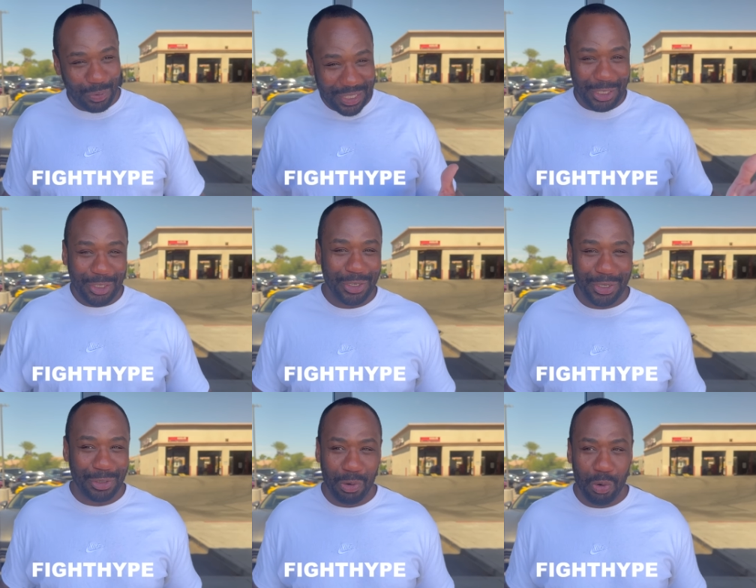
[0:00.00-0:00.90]
really good,
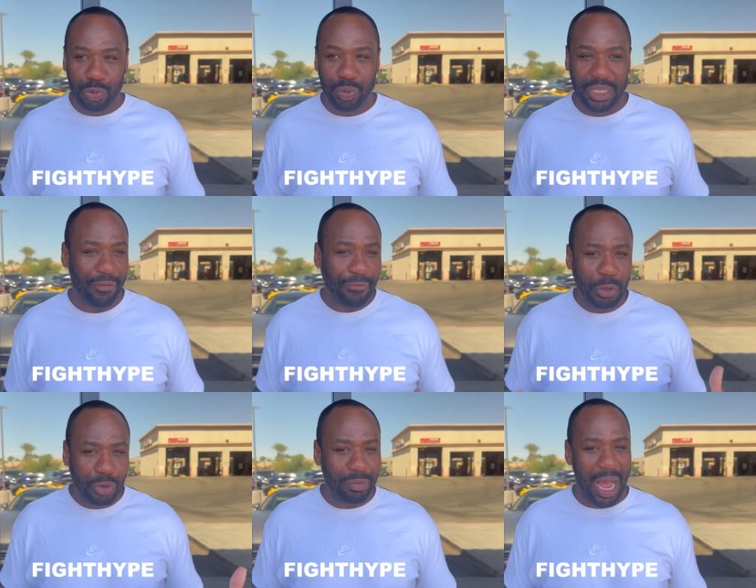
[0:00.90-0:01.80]
who's really the
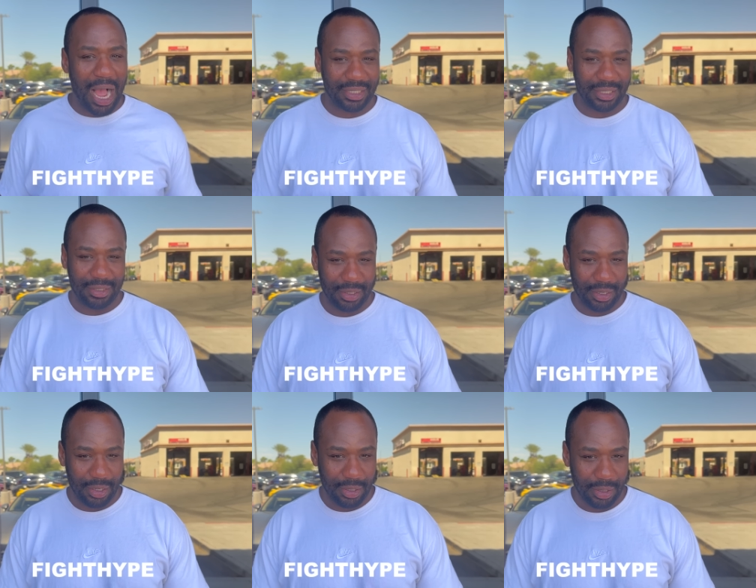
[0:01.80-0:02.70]
future of boxing. So is
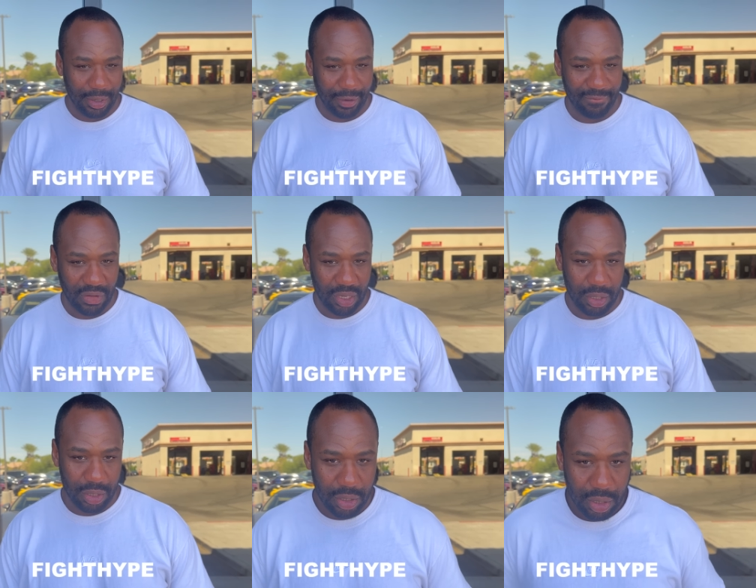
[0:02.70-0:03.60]
Crawford Madrimov
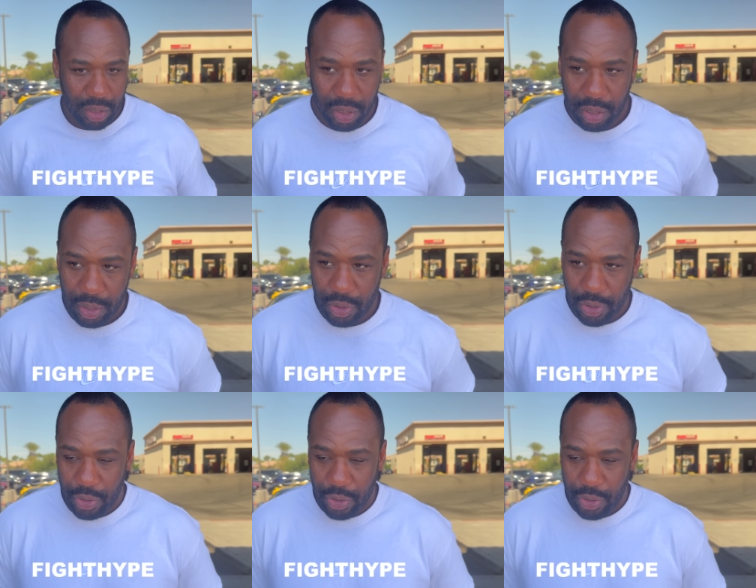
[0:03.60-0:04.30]
50-50 to you?